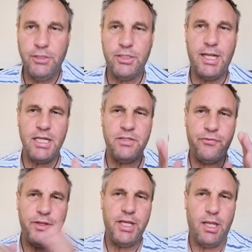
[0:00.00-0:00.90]
In today's
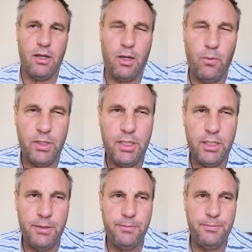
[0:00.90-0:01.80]
video, I want
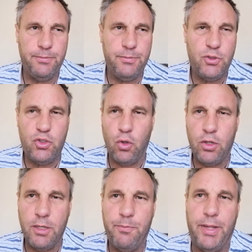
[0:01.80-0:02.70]
to
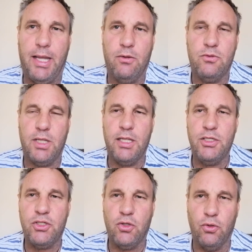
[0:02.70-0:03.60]
talk about
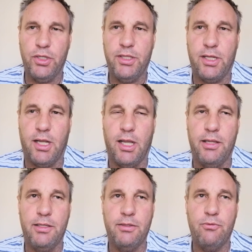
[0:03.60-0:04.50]
a story that
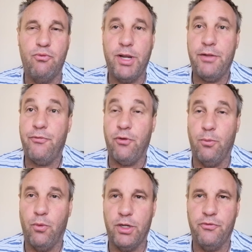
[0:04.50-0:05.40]
I read
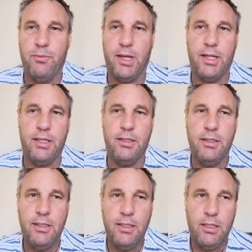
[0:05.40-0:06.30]
from one of my
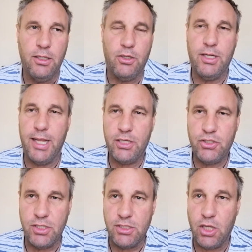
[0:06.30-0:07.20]

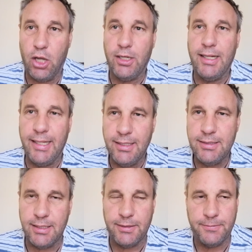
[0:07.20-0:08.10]
connections on
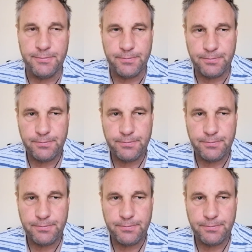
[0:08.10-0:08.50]
LinkedIn.